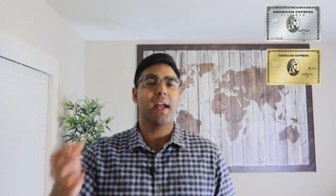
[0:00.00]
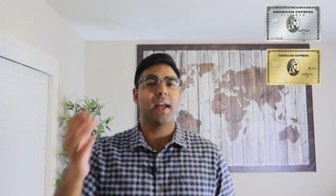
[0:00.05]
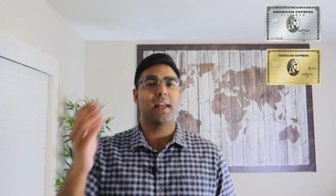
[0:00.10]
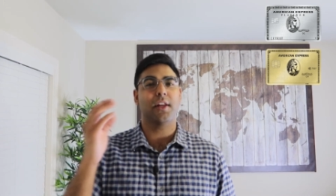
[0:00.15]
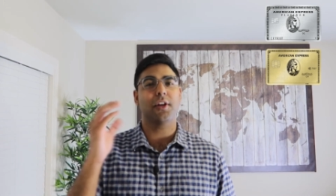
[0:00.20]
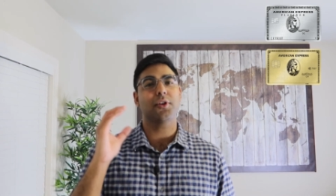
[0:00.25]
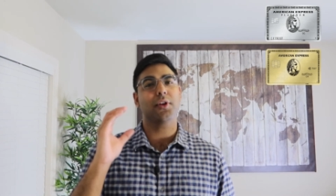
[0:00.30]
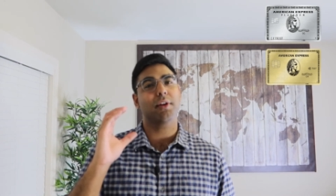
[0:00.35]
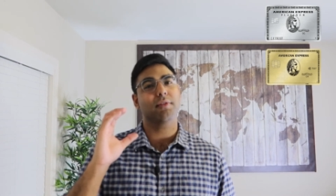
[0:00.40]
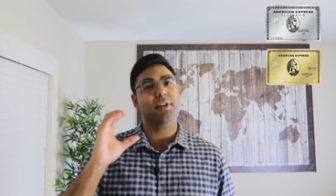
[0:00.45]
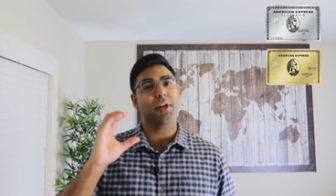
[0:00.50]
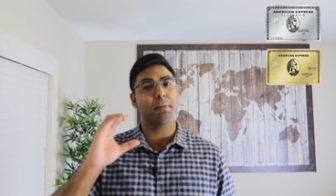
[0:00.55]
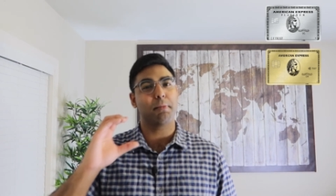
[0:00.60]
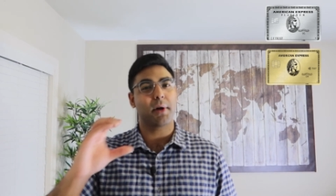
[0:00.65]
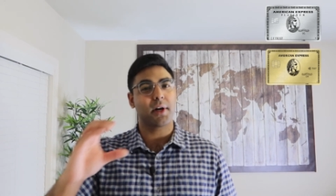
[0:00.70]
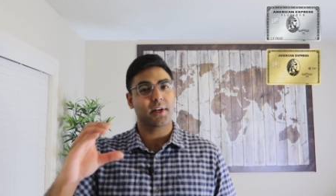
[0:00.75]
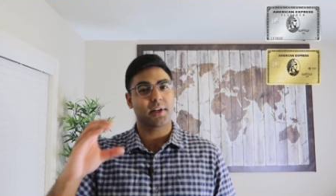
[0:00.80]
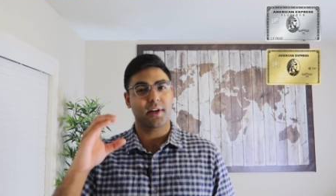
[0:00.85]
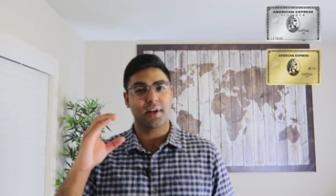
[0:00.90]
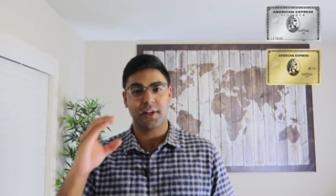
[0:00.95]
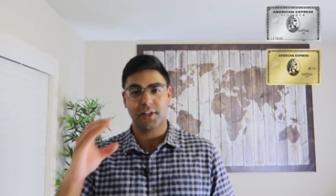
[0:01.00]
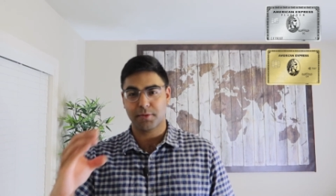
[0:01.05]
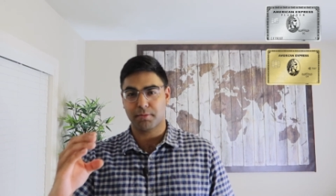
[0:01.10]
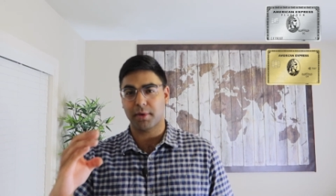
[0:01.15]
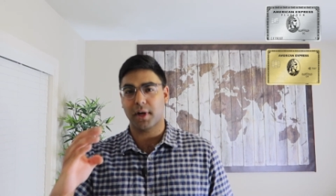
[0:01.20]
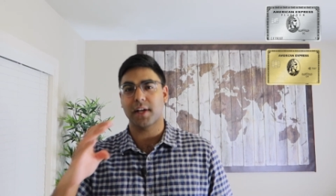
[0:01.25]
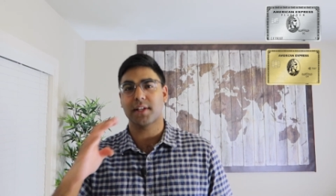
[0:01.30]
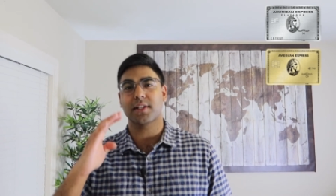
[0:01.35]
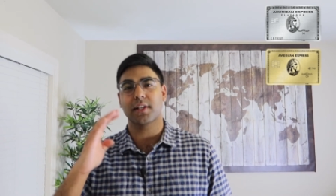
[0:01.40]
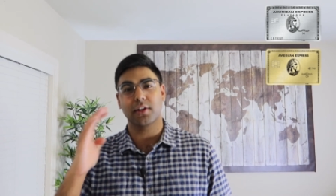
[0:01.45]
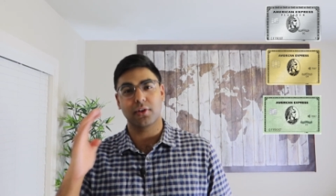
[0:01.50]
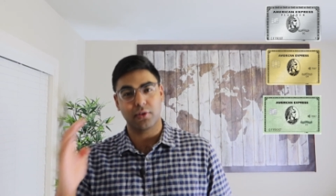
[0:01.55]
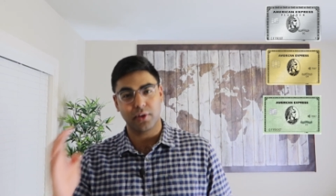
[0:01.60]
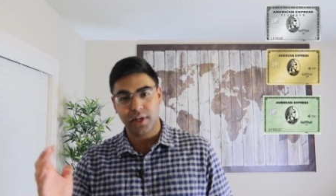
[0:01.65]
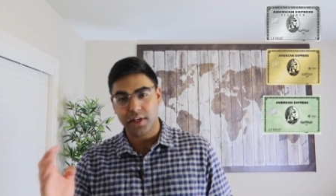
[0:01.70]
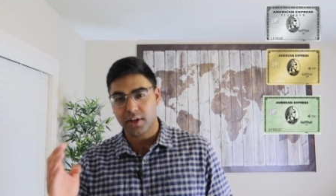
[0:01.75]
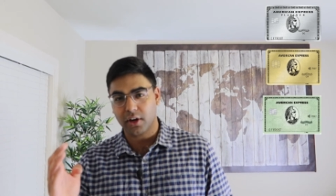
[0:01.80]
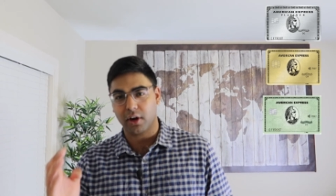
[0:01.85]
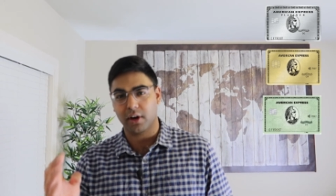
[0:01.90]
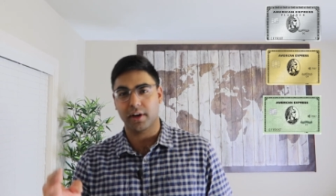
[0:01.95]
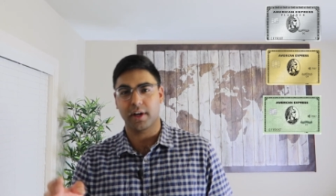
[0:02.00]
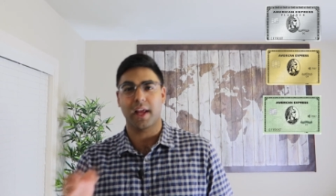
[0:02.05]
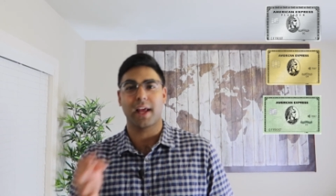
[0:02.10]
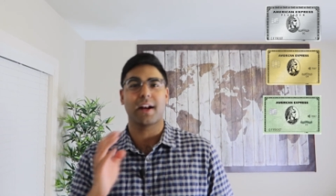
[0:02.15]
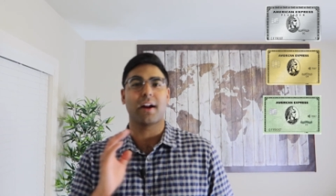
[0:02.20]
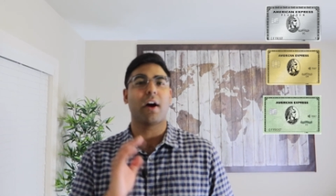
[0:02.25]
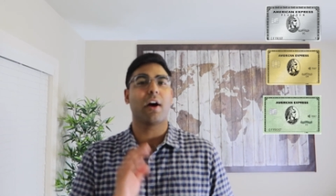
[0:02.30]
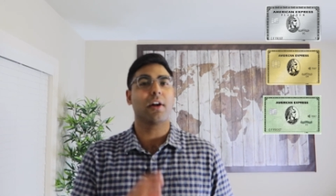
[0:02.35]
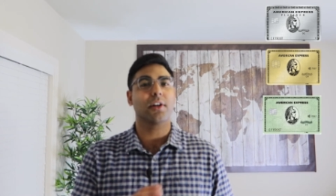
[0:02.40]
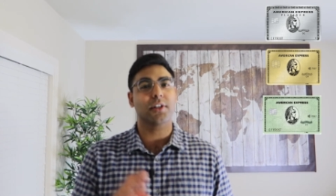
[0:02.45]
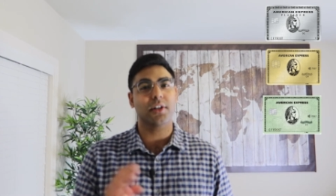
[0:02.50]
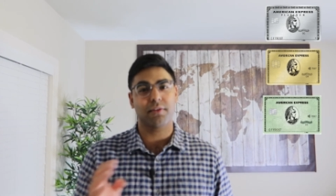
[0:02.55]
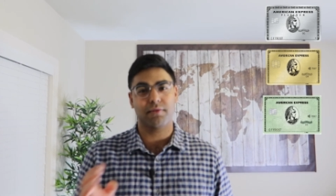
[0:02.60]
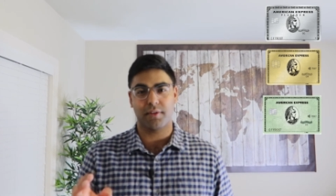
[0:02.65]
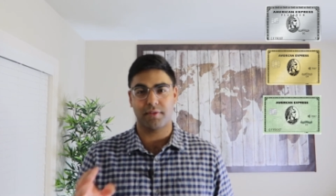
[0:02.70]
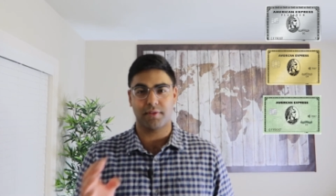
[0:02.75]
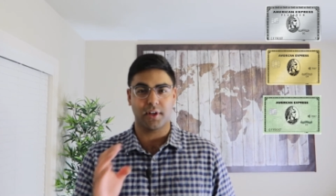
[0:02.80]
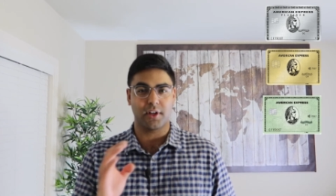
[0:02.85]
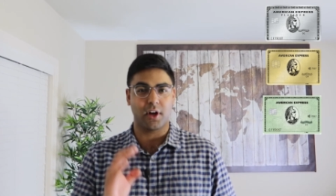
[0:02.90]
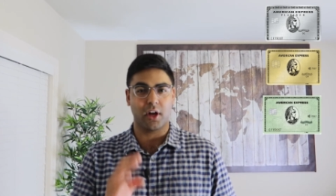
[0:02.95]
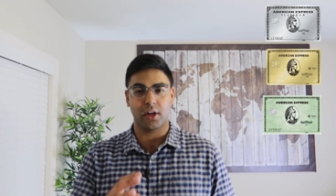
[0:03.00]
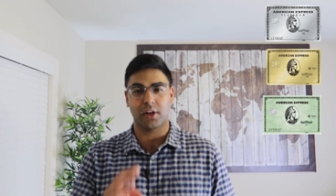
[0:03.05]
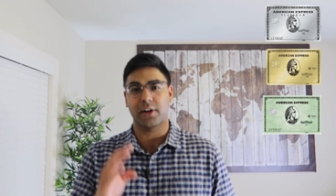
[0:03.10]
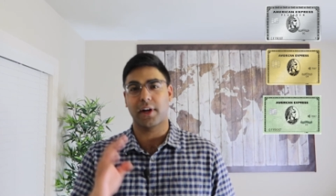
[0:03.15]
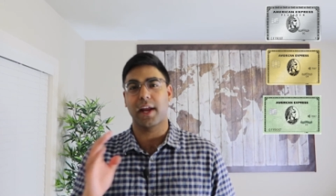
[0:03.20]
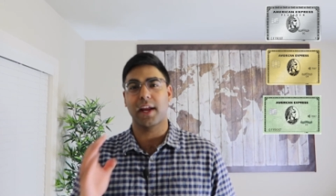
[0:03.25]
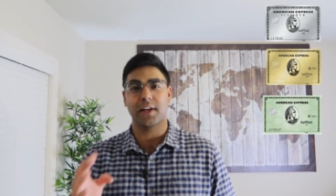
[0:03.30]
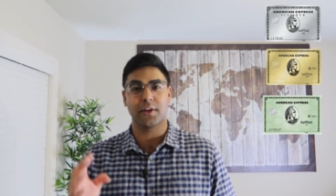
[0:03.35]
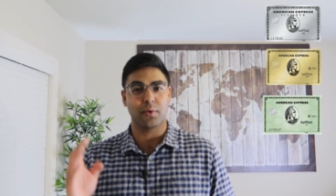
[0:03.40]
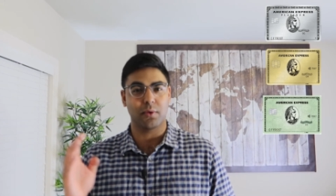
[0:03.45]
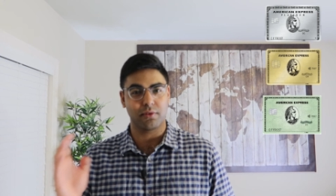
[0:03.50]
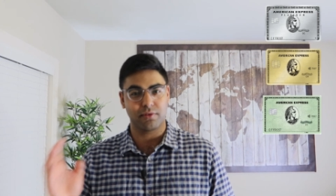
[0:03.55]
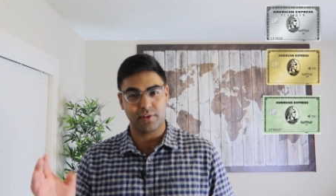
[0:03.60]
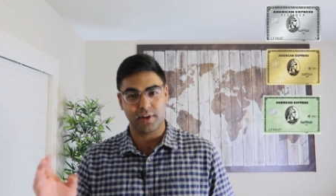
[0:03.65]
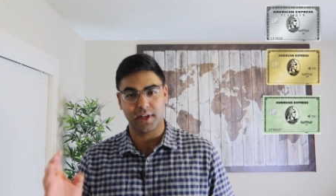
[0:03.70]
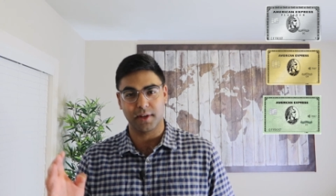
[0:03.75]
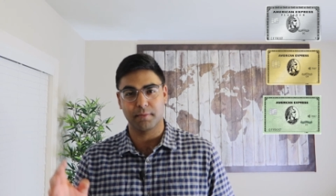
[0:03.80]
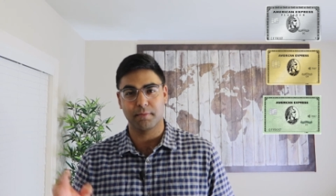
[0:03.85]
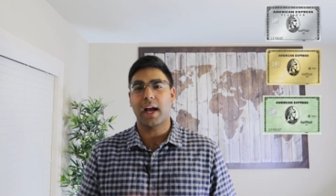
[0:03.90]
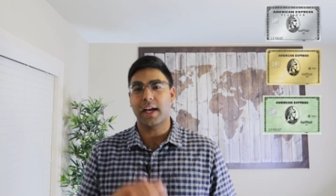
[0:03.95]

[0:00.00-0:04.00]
and then you have the American Express Green Card at a $150 annual fee.